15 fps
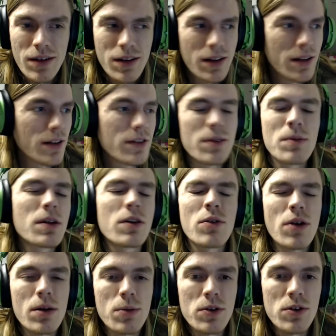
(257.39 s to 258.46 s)
Unless something
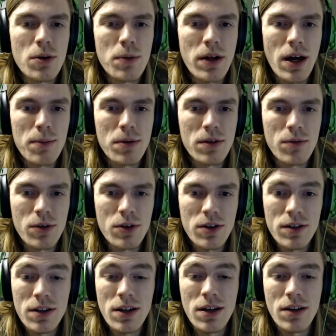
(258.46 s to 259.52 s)
incredibly stupid happened, which
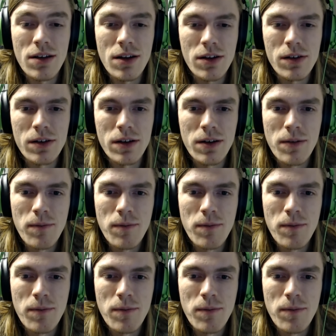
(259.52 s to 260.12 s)
it didn't, luckily.